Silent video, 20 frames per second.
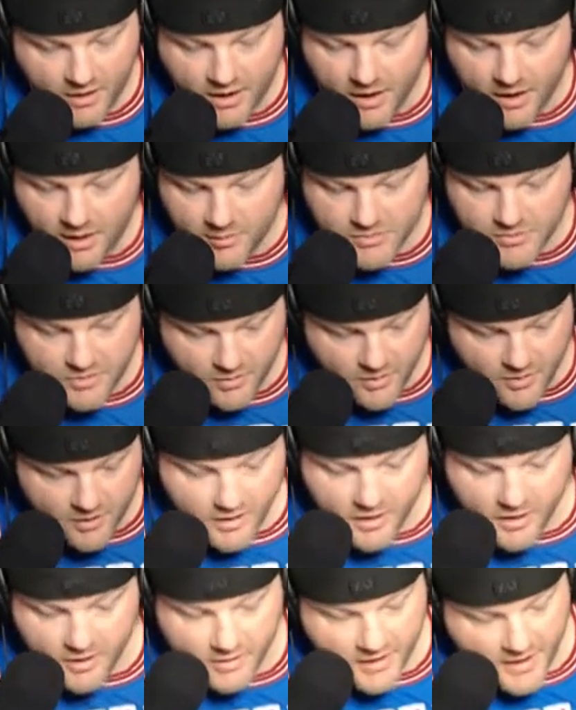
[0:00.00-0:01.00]
So there you
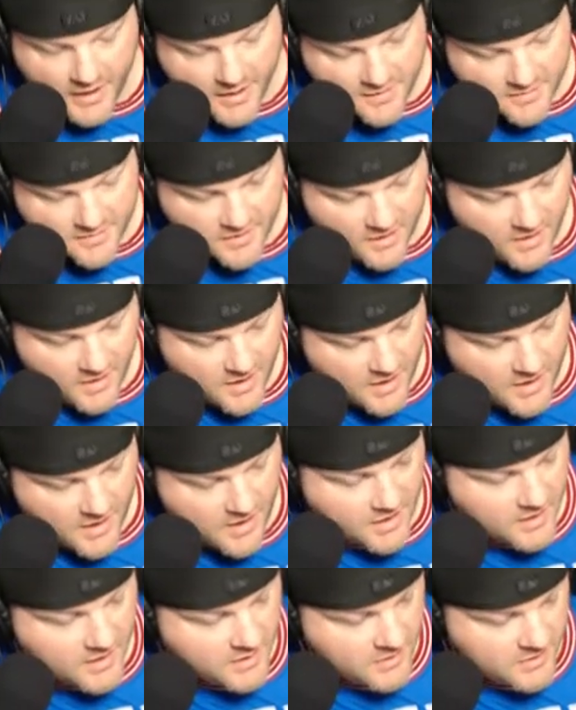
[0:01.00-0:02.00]
go, guys.
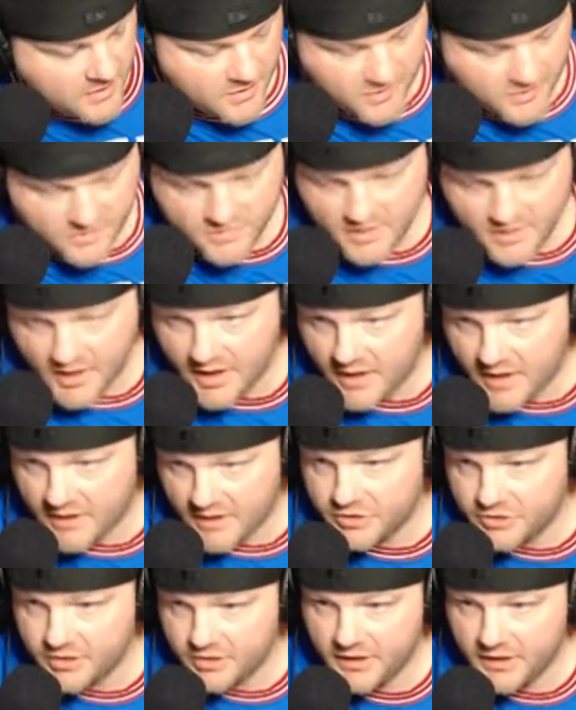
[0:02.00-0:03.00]
That is
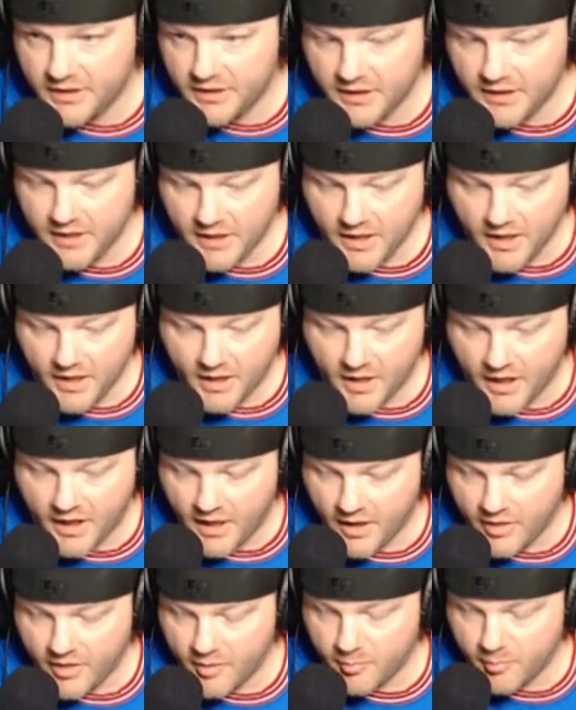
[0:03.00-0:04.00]
actually
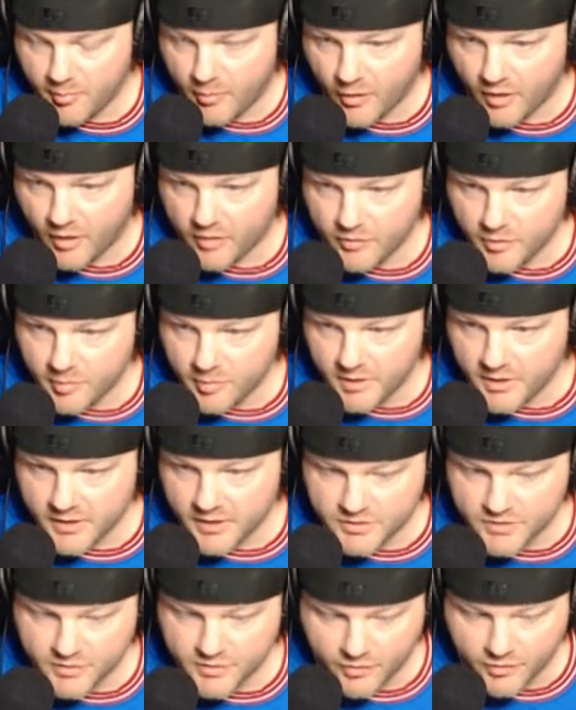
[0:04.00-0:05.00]
the Marvel
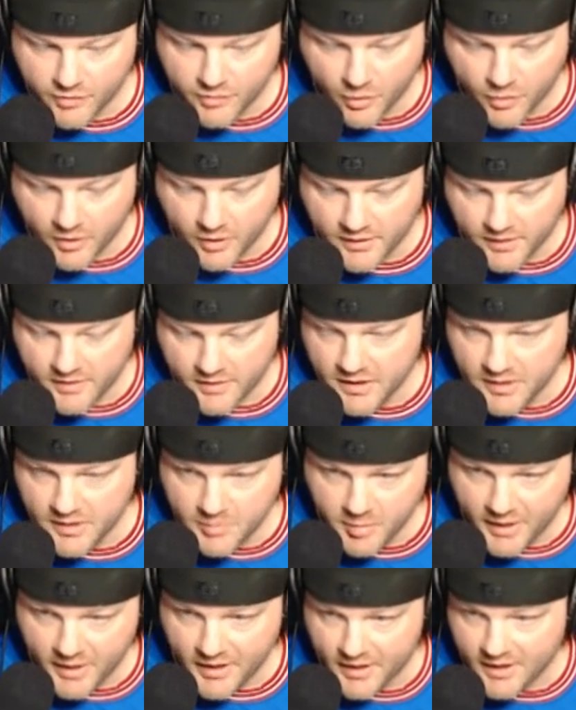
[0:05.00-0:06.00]
books for the
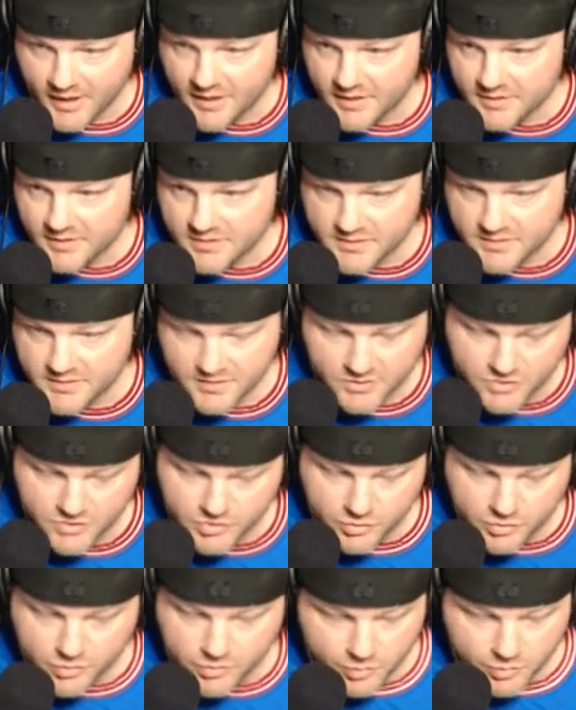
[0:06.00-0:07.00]
past
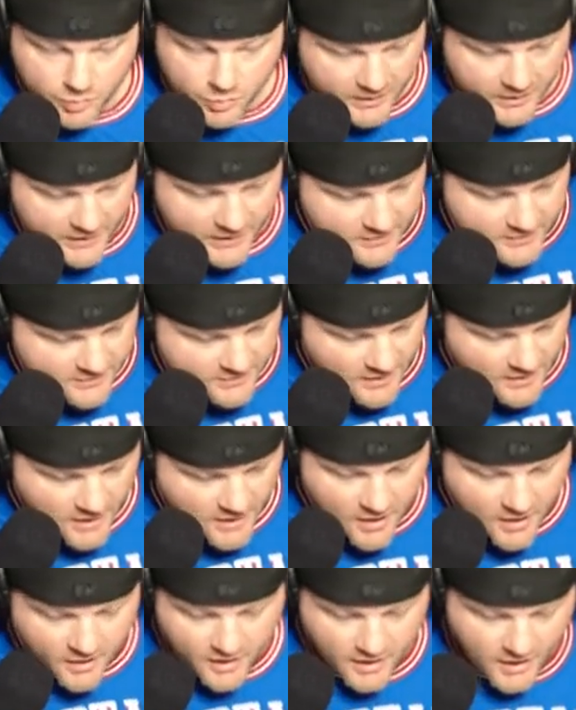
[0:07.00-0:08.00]
2 weeks.
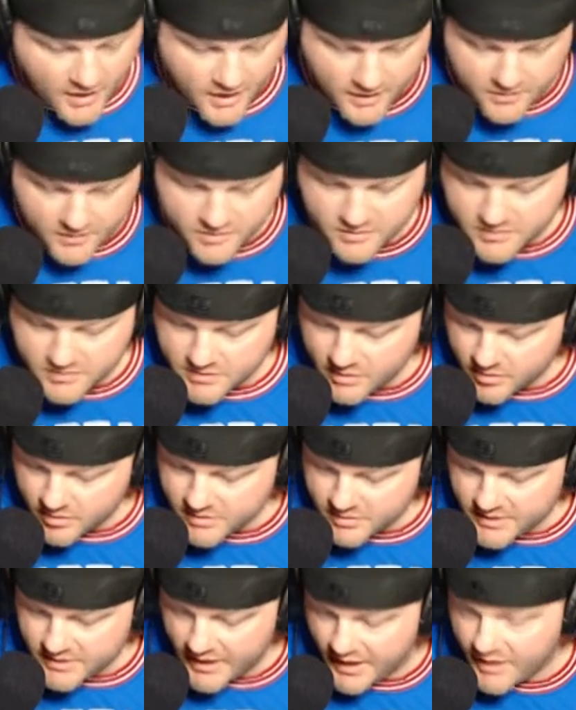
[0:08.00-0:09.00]
Stoked
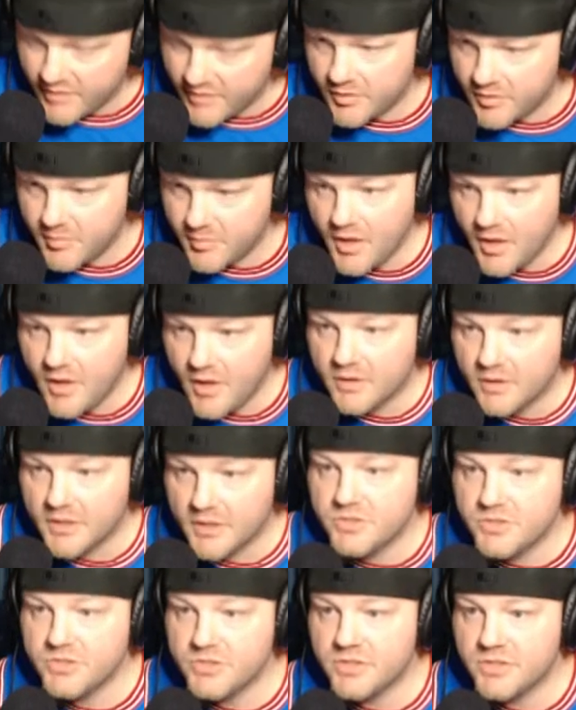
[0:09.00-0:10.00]
to have them.
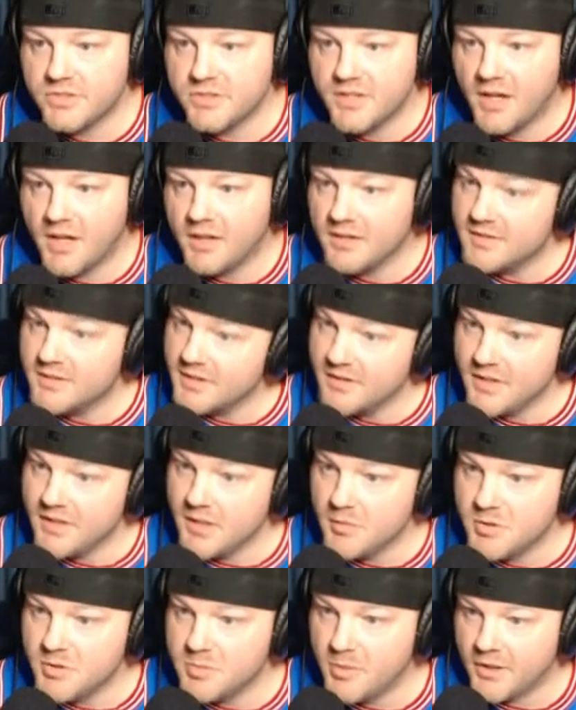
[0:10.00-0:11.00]
Let's get the
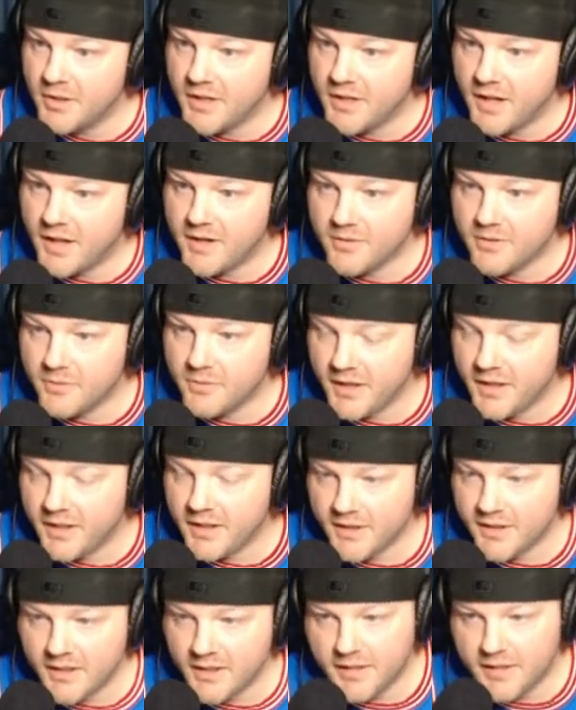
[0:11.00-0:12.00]
Image book out of the way.
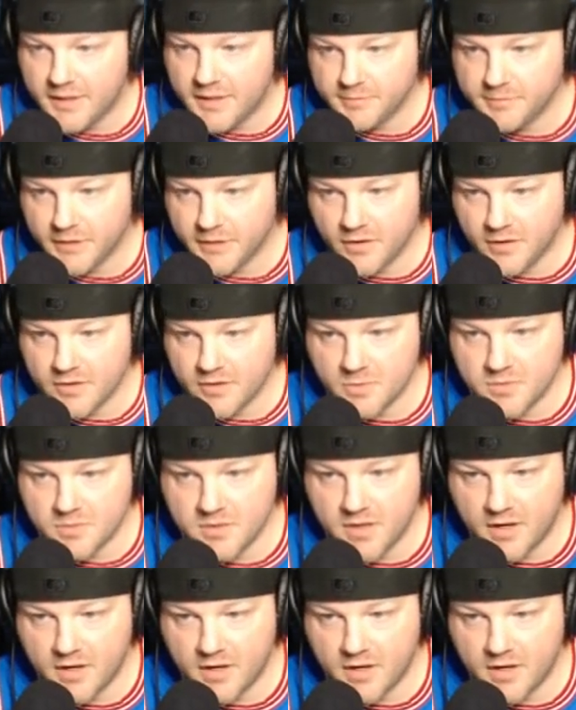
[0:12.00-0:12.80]
This one